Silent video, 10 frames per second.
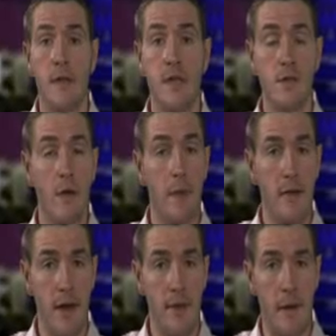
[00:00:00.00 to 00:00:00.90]
This is Rugby
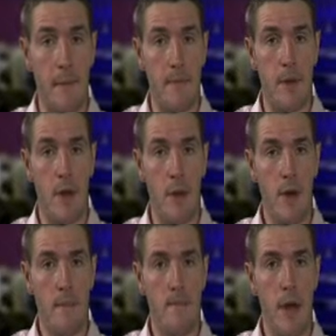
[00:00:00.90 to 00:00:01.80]
Roundup. Coming up,